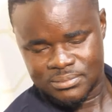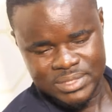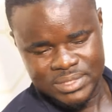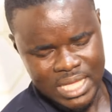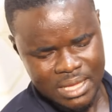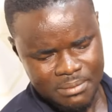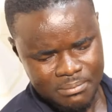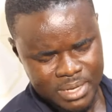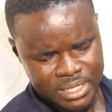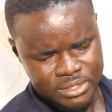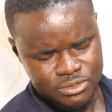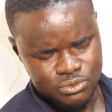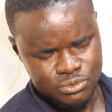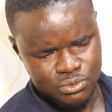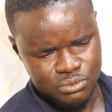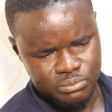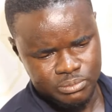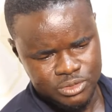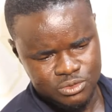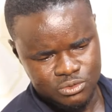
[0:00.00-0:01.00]
That man
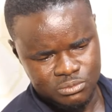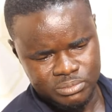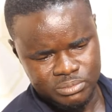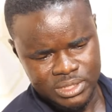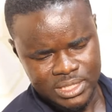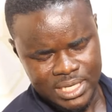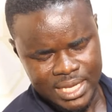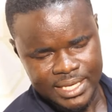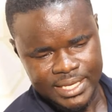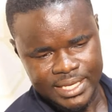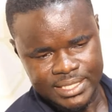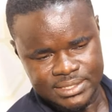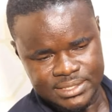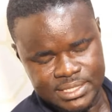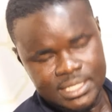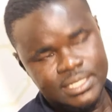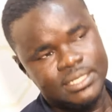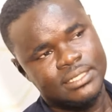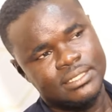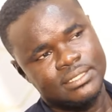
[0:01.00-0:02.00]
took me to be like a
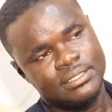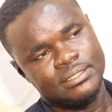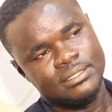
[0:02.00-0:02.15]
son.